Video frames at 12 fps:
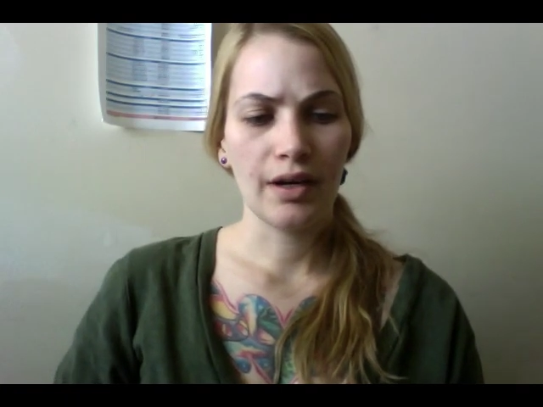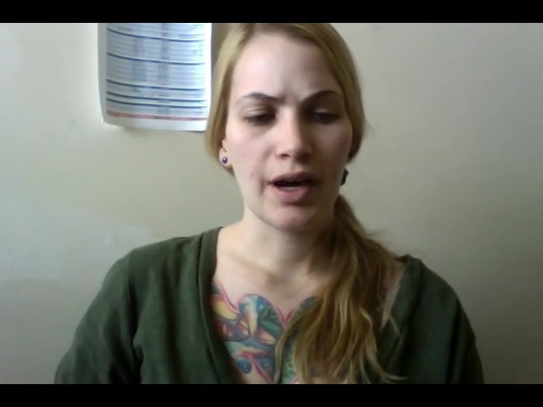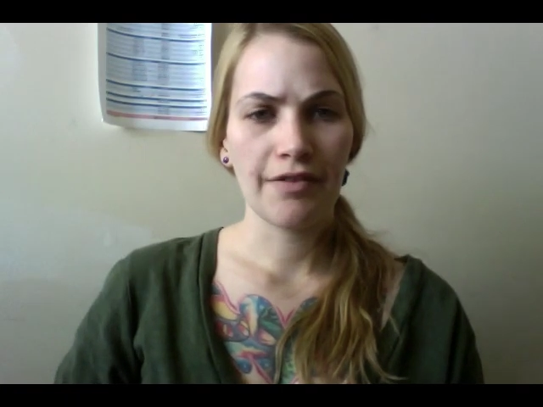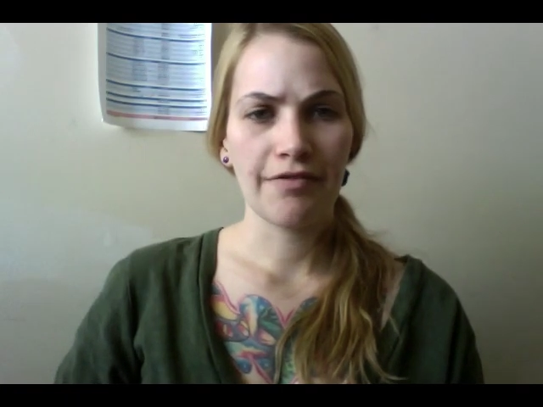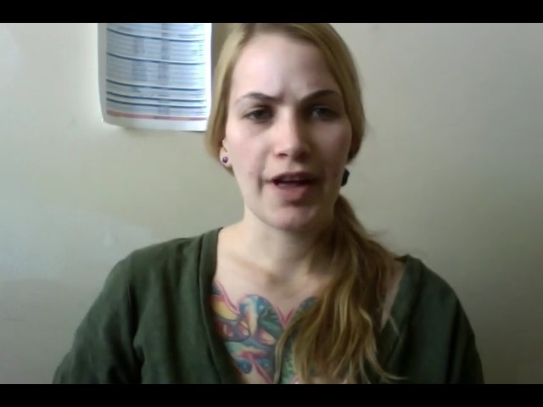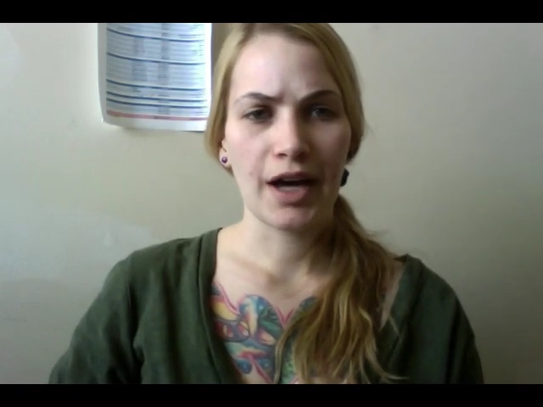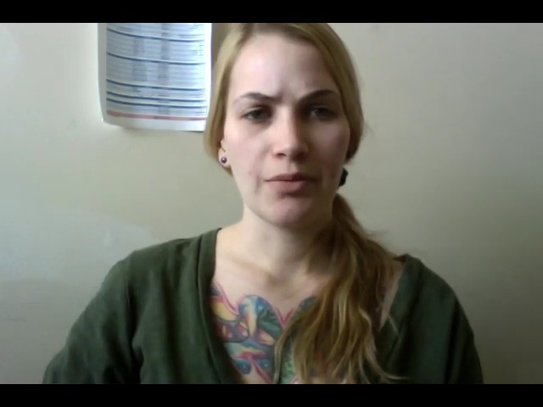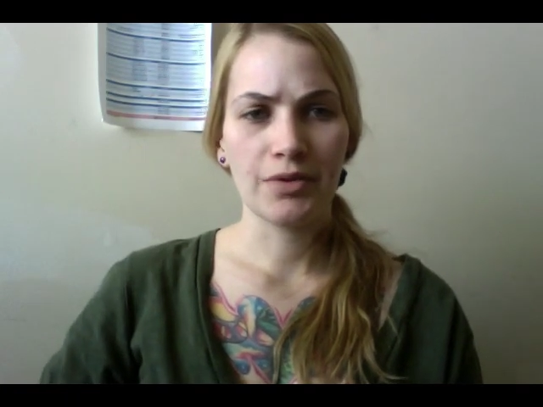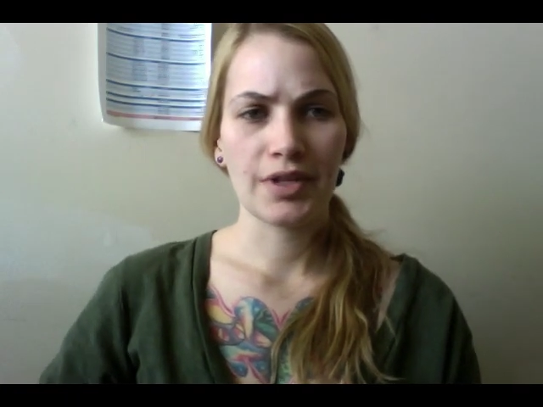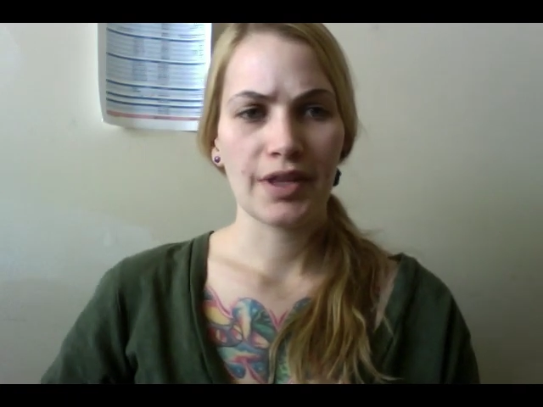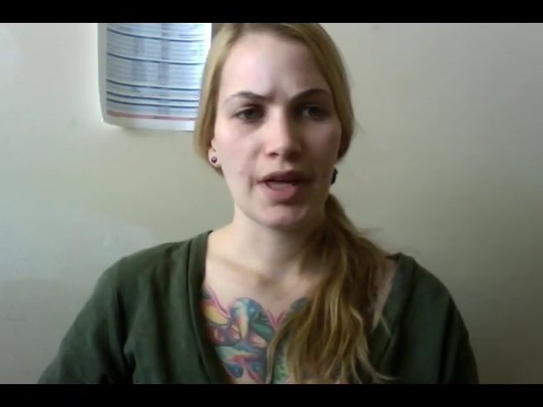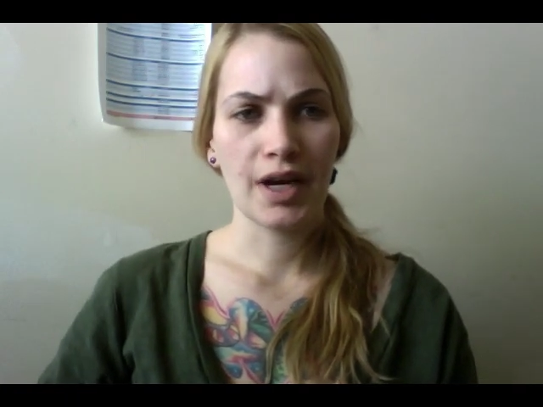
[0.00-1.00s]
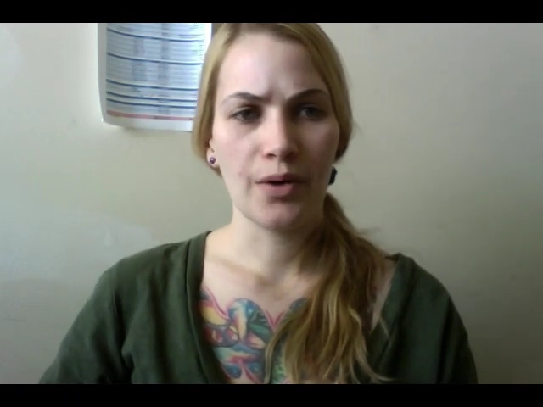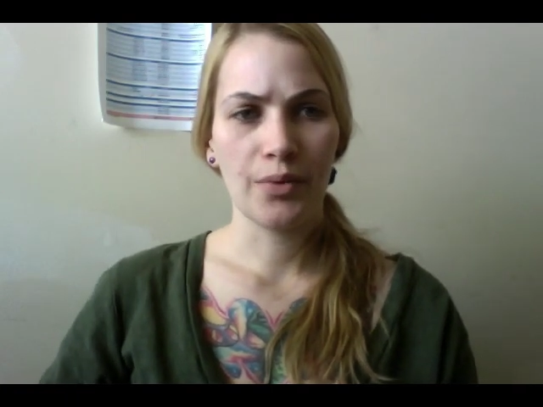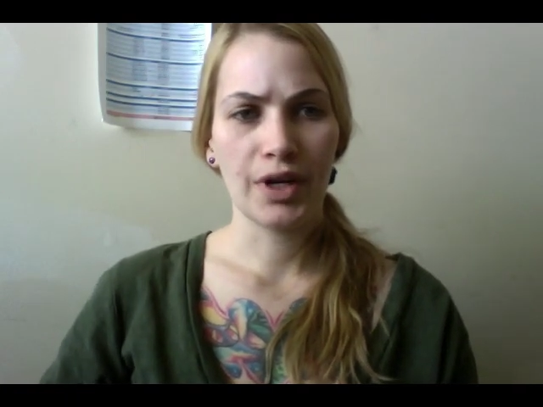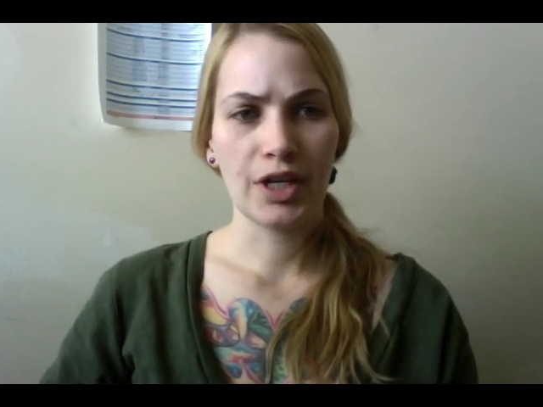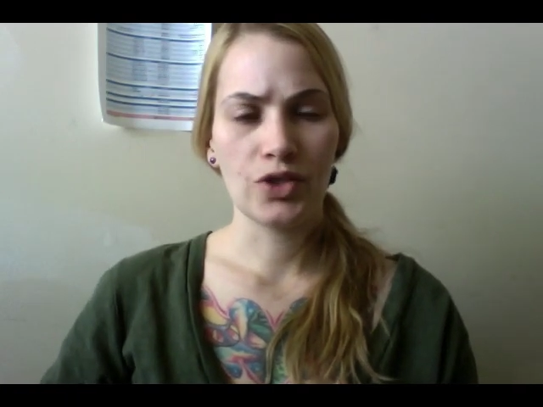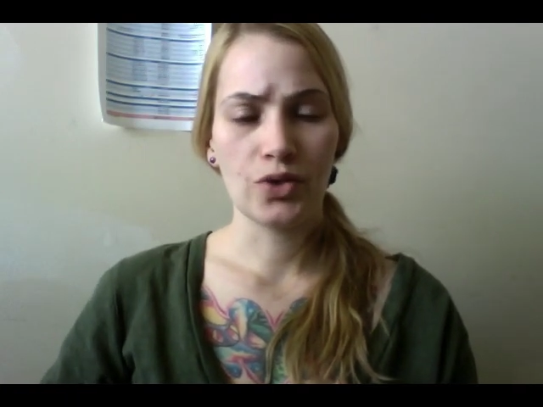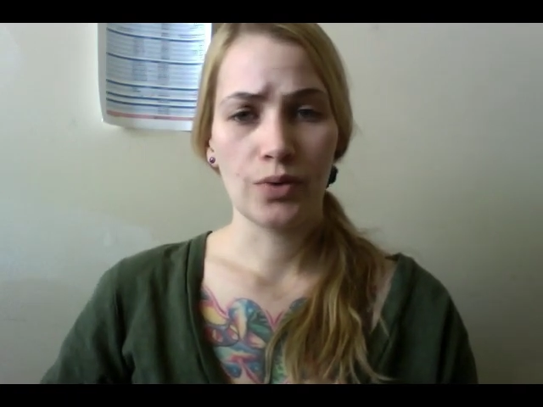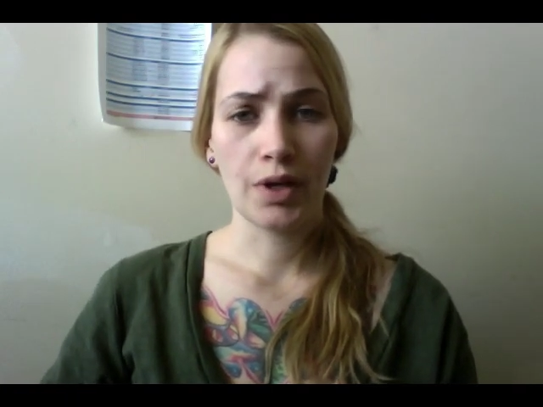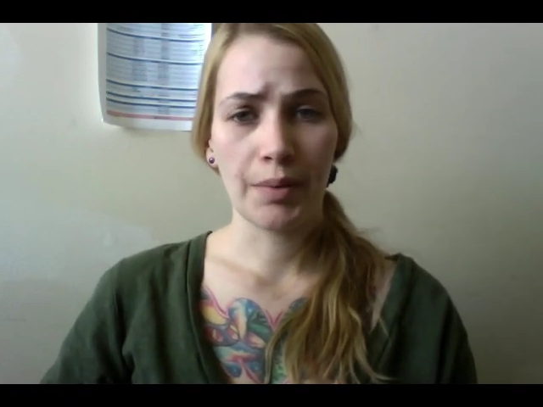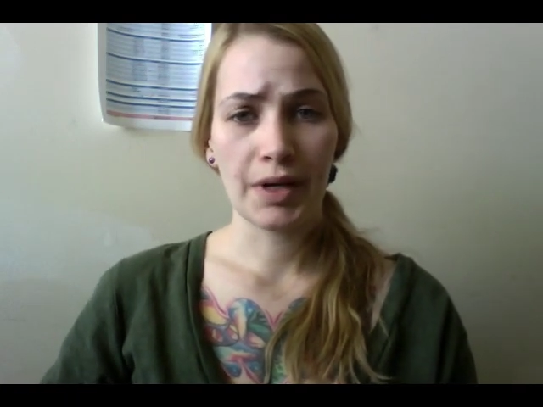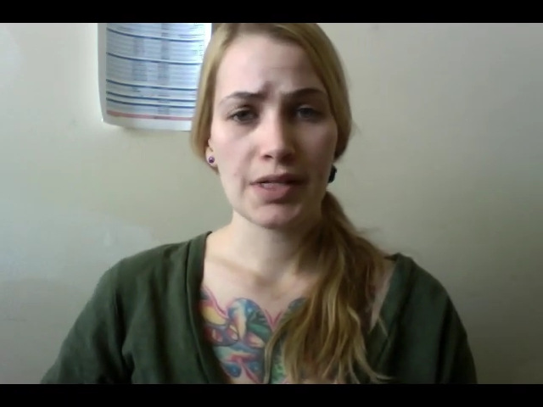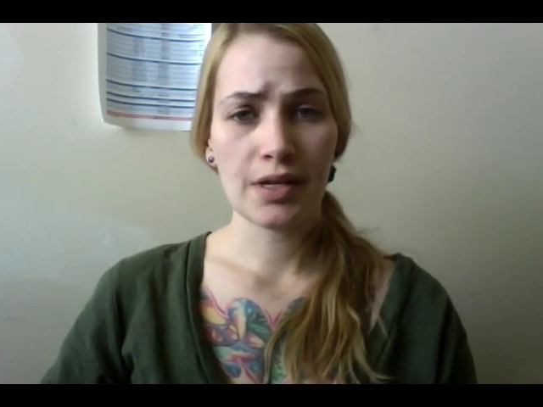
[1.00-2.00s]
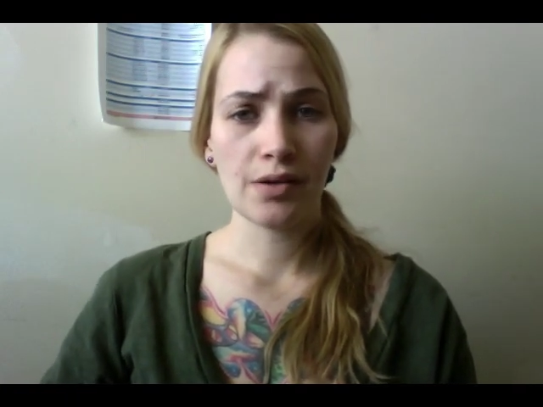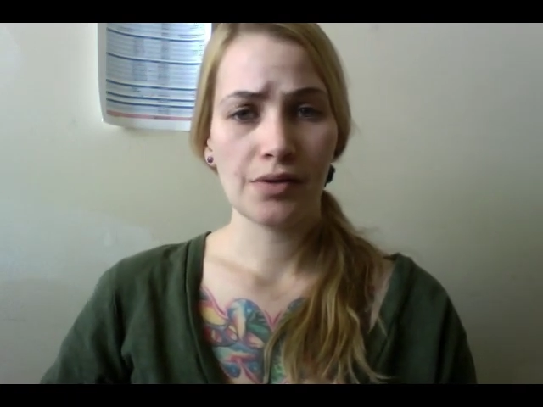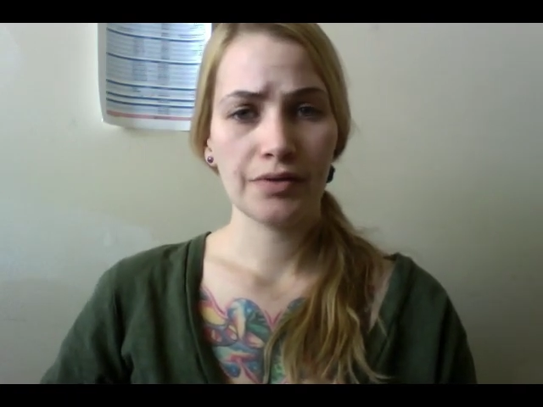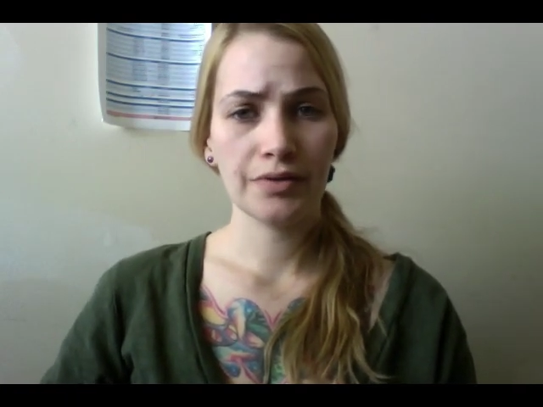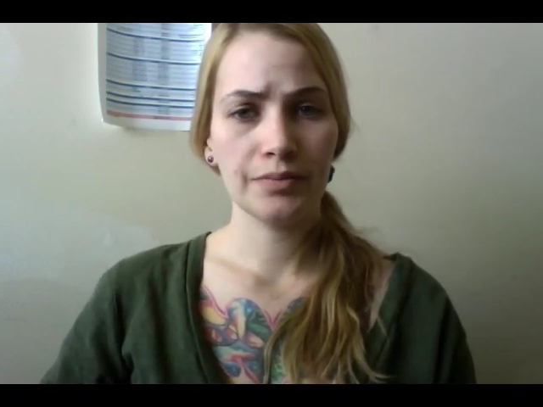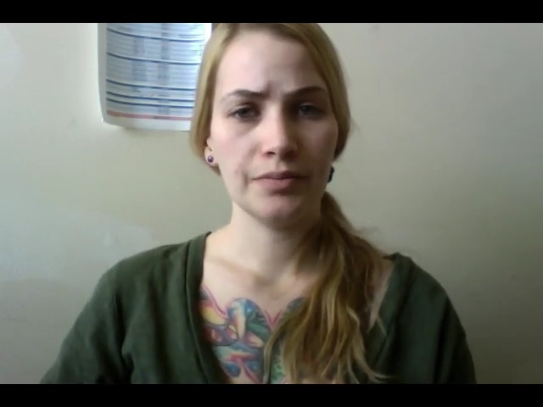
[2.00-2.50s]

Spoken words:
I found that when I do weigh myself,